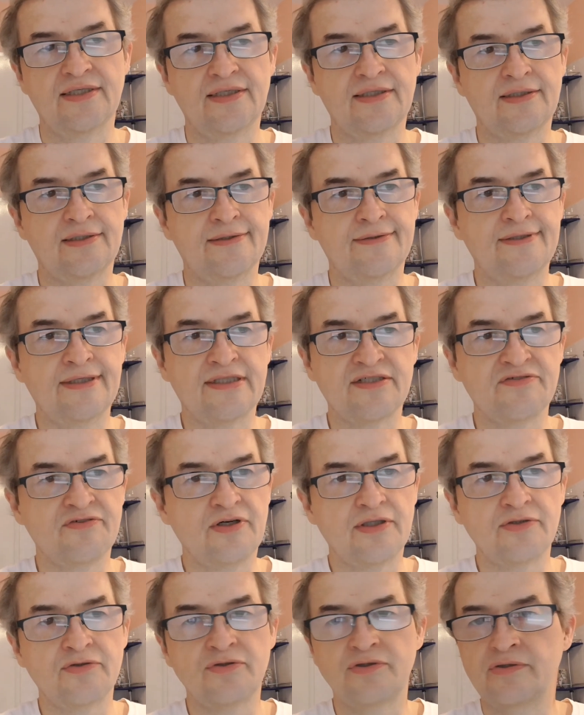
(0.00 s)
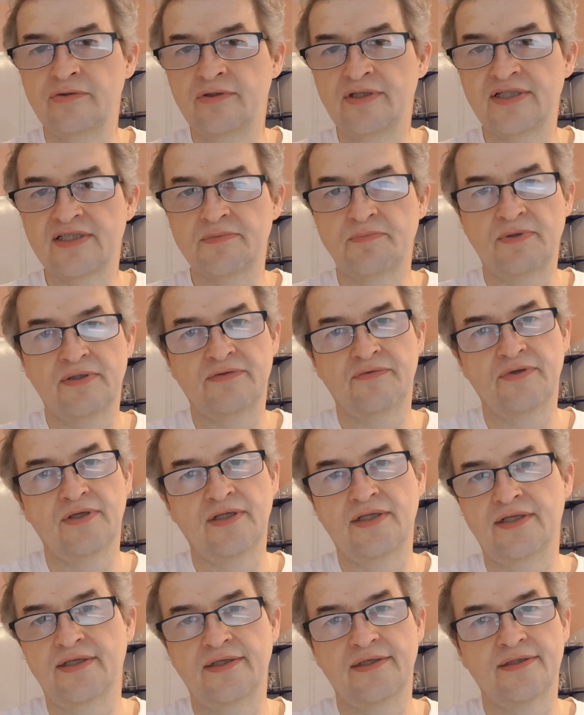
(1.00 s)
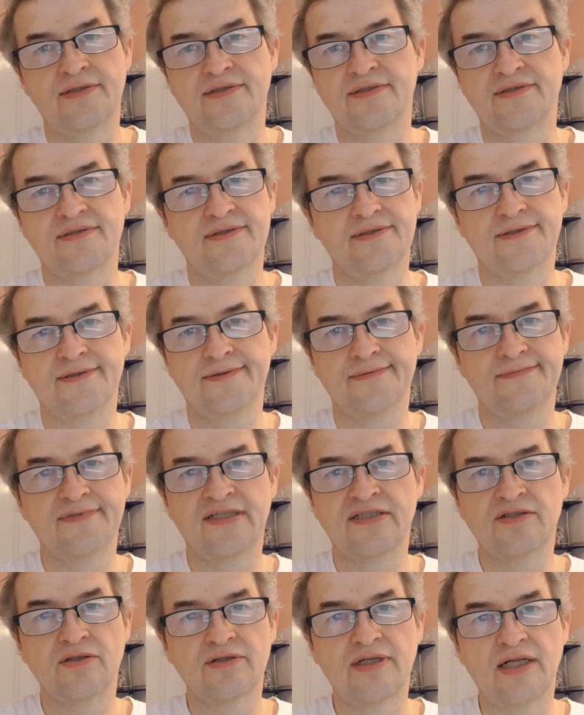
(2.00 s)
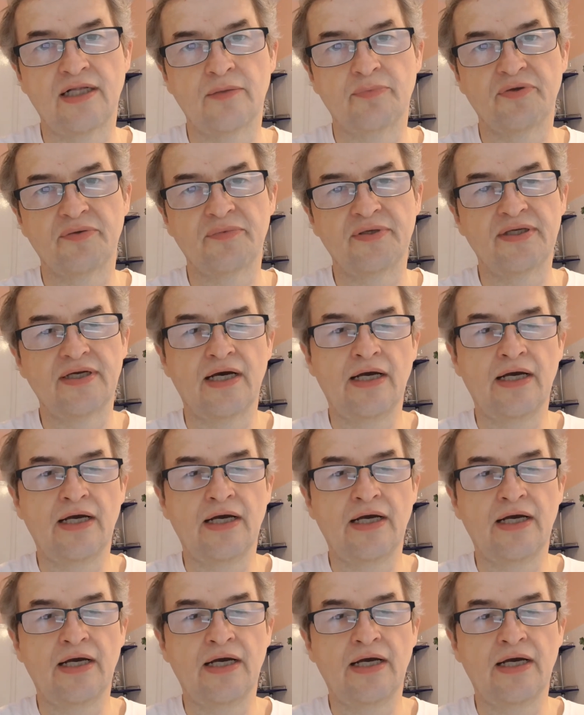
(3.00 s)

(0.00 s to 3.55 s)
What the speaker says: It's fun to do this, but really it's not helping me.